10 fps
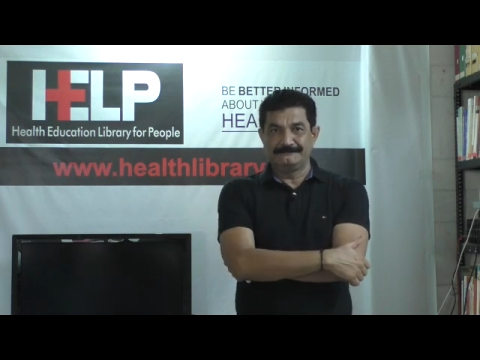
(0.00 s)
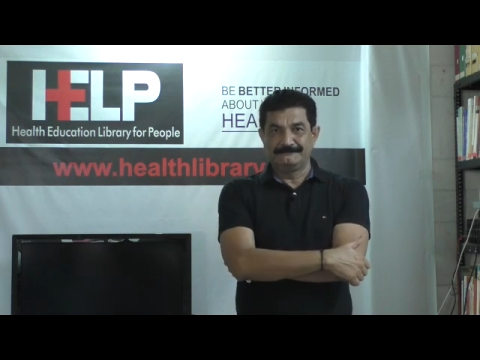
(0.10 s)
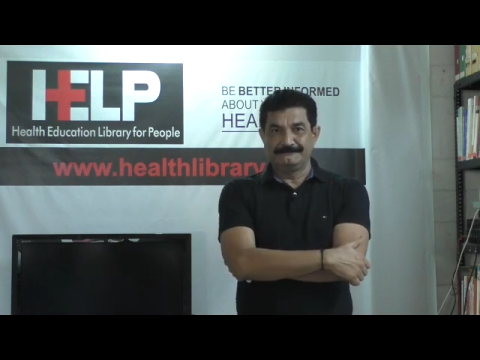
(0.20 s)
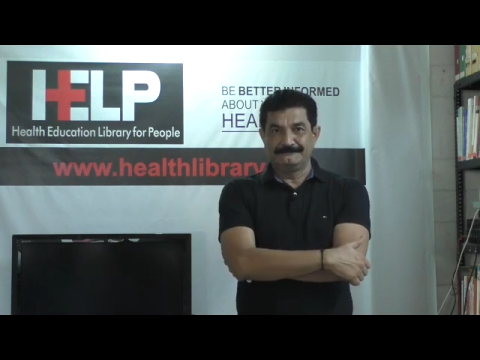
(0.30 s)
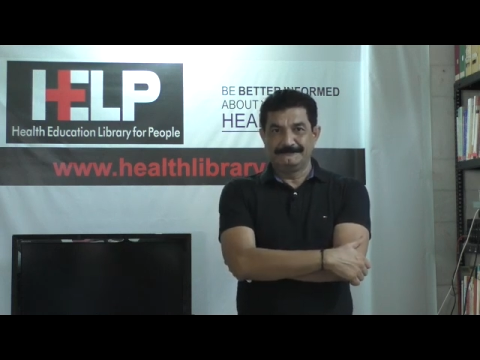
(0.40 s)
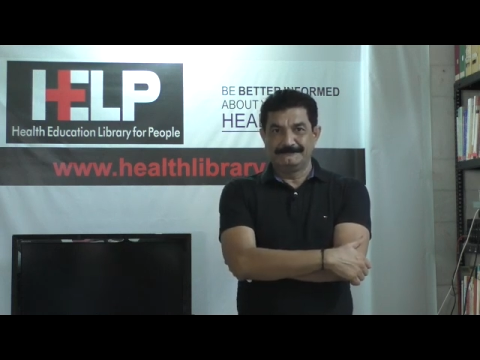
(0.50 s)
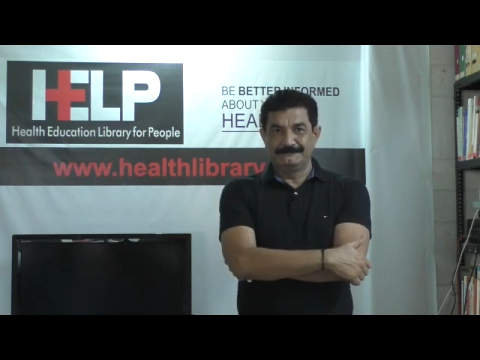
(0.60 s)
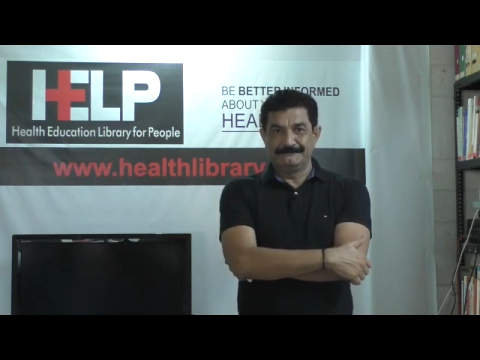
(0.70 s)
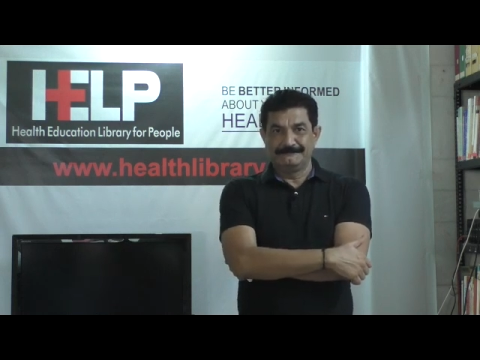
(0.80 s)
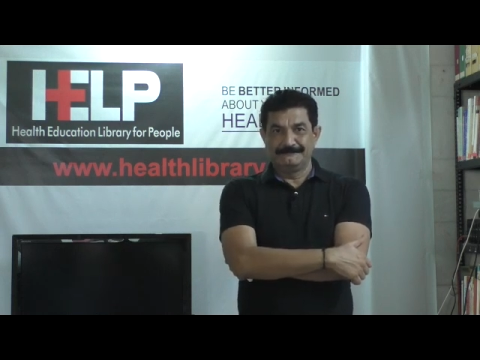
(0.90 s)

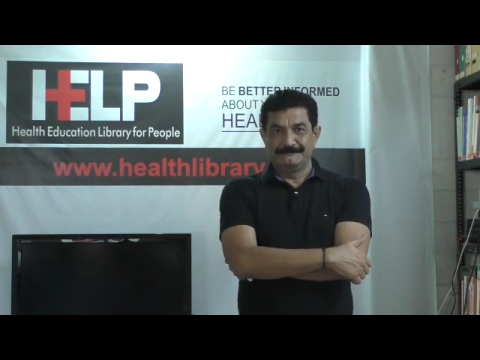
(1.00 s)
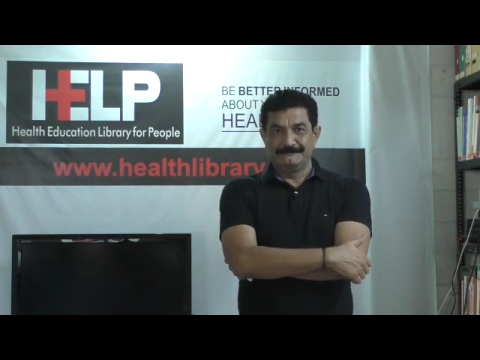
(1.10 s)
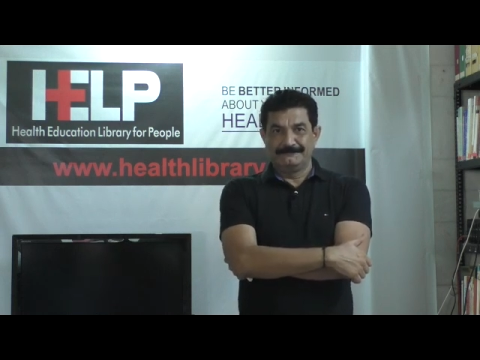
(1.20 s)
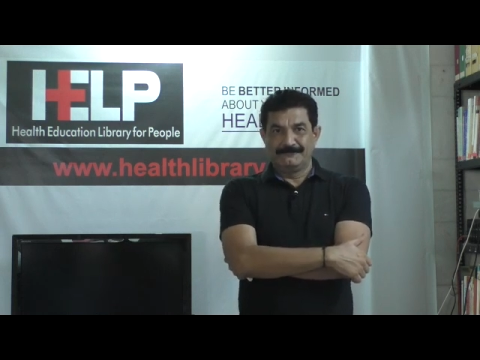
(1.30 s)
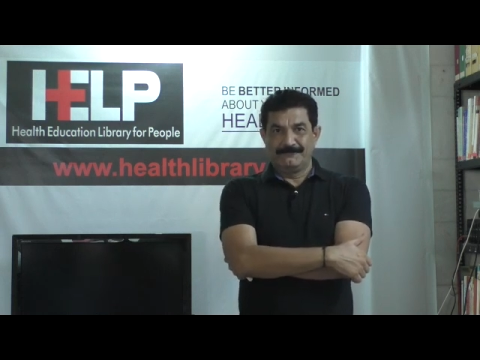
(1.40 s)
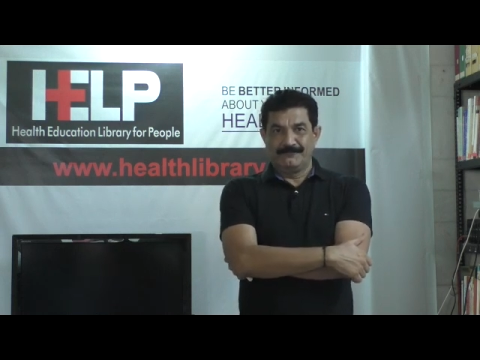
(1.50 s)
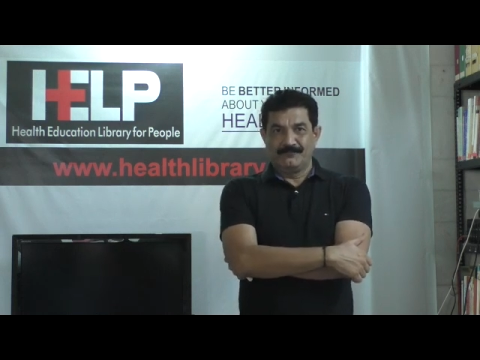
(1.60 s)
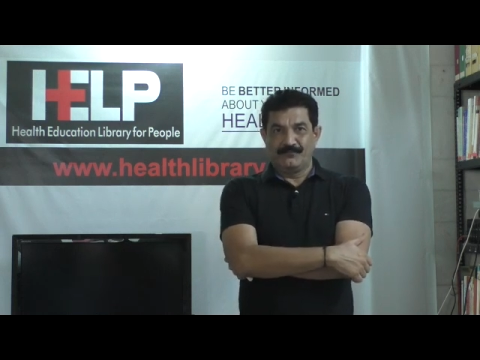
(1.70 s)
(no one is talking)